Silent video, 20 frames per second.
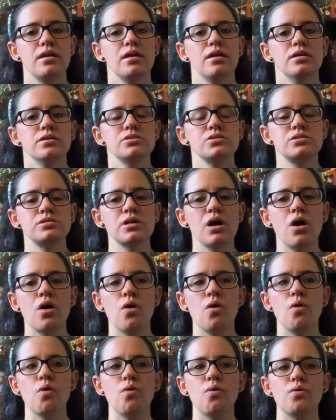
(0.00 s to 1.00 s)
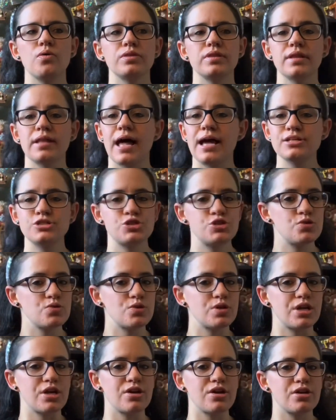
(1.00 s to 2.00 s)
So the last
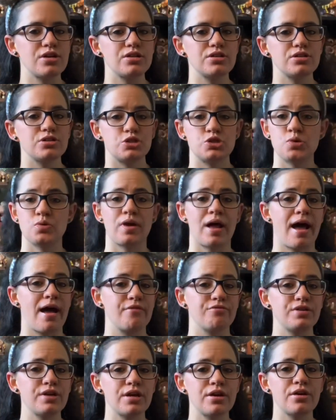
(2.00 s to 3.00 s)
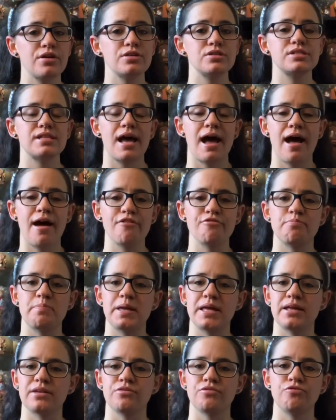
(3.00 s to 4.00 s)
2.5 years have
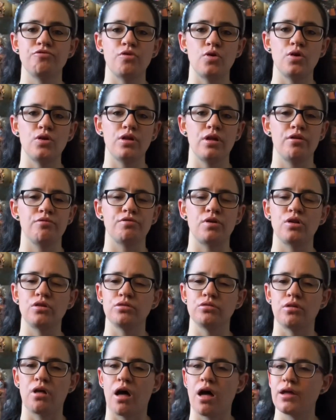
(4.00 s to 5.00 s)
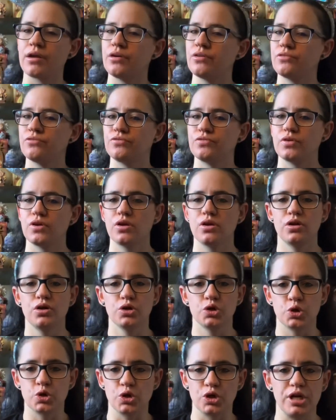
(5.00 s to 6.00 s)
been full of a lot of
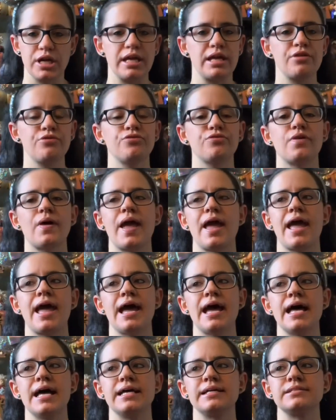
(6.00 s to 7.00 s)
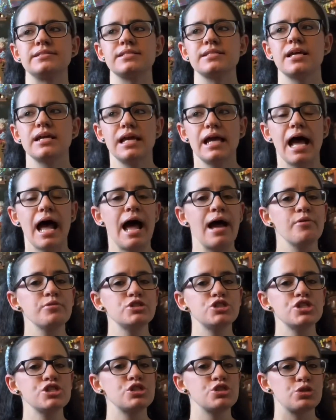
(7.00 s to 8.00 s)
grief, and I was
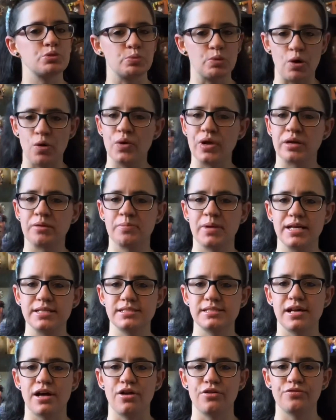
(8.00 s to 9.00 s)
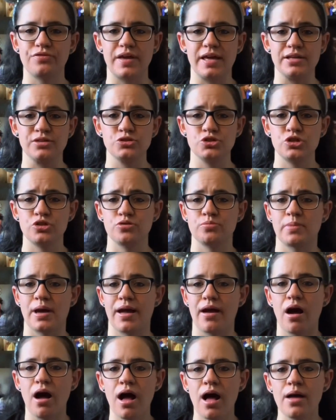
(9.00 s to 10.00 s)
just throwing myself into my
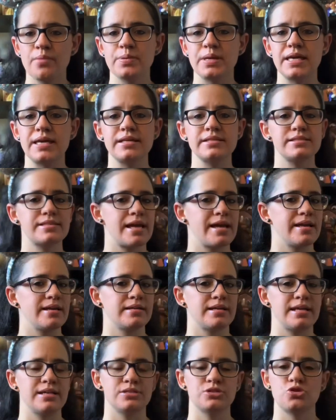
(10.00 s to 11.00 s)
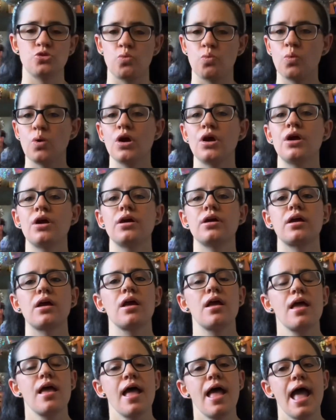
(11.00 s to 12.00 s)
hobbies and into work,
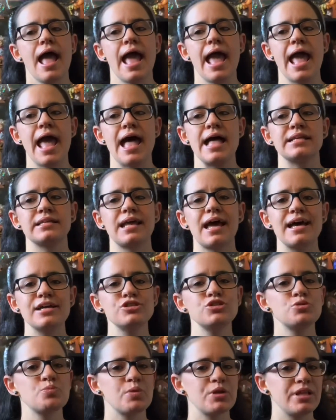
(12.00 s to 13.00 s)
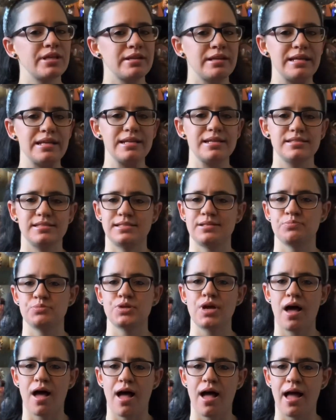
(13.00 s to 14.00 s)
and I just really needed some
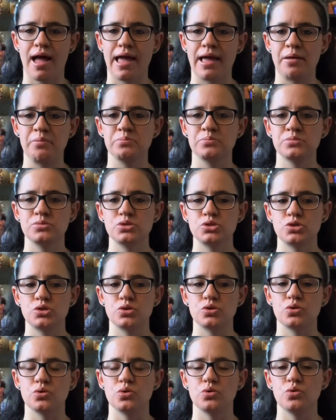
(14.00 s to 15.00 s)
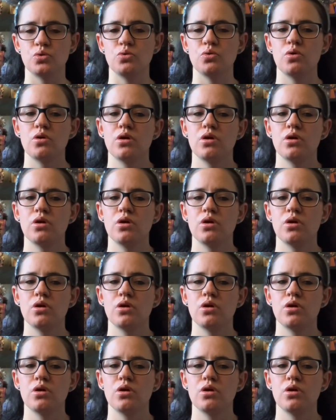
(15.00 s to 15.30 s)
time to